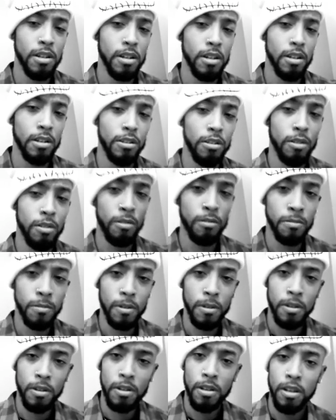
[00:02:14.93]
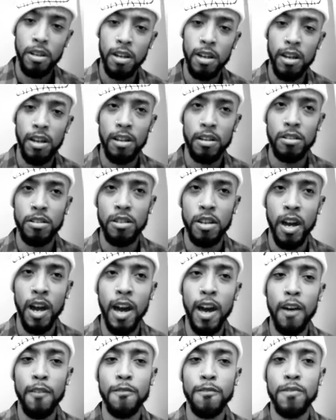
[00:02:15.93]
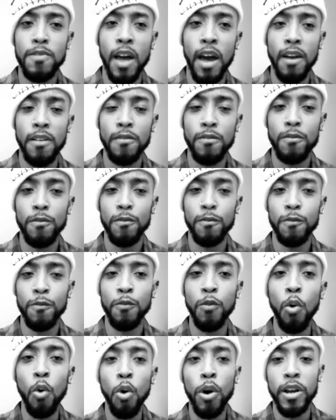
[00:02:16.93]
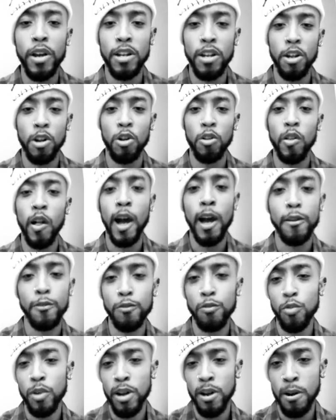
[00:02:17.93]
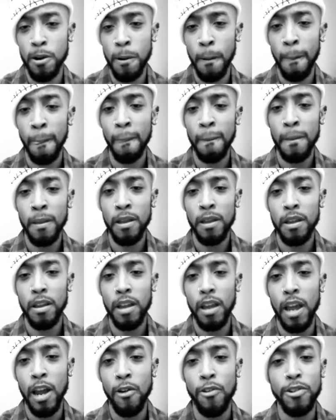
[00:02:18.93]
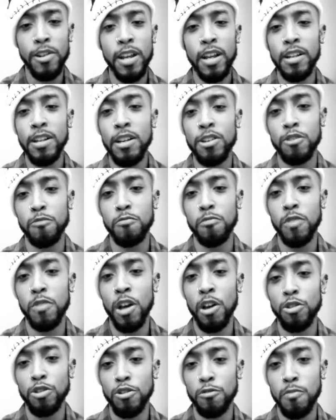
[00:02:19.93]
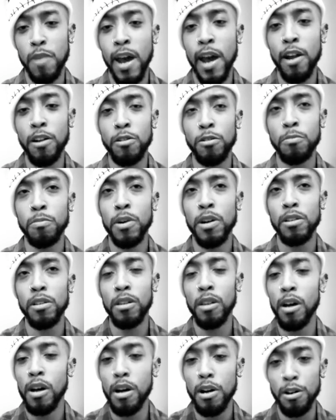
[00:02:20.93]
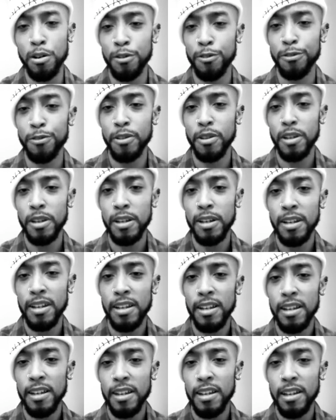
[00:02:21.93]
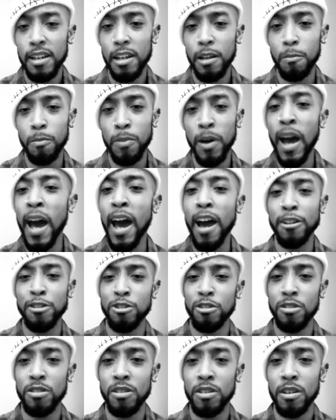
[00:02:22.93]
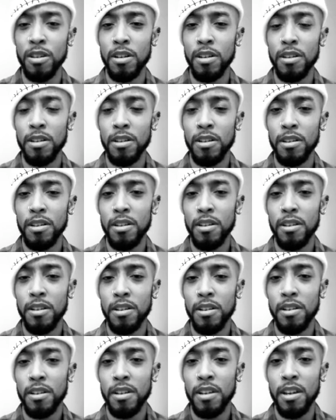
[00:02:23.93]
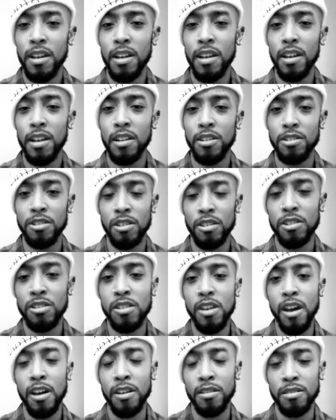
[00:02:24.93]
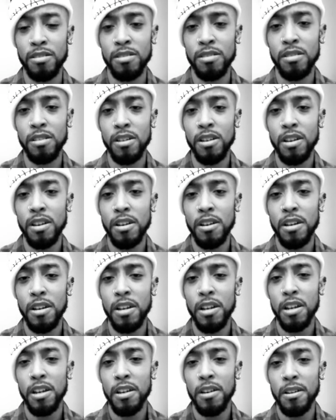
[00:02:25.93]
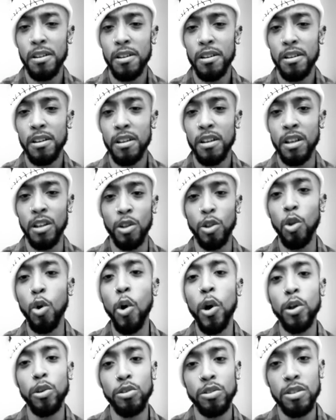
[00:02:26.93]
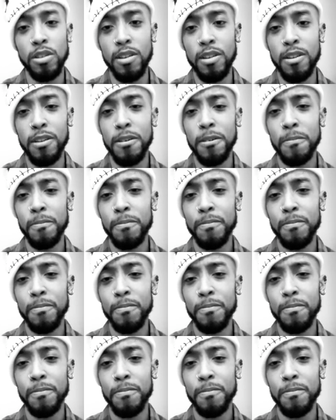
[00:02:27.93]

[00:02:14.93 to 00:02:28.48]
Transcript: you know, and to have that void in your life where everything doesn't else matter but love and passion and success and loyalty.